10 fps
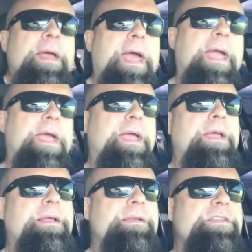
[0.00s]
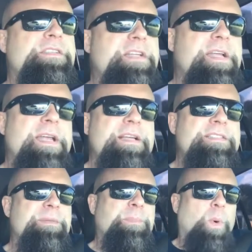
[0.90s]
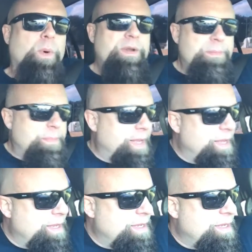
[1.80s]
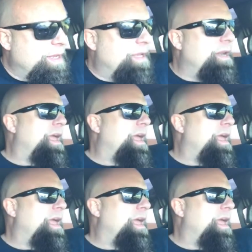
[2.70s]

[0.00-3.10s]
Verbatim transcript: And she has supported me in